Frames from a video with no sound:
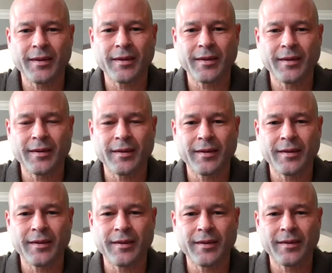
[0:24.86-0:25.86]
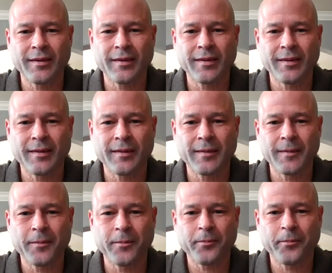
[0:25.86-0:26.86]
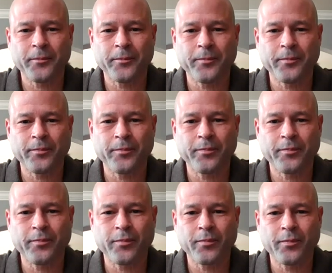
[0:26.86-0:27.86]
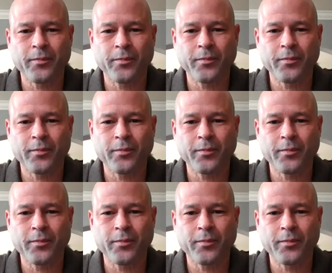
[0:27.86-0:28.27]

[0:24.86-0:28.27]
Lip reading: The person shown says nothing.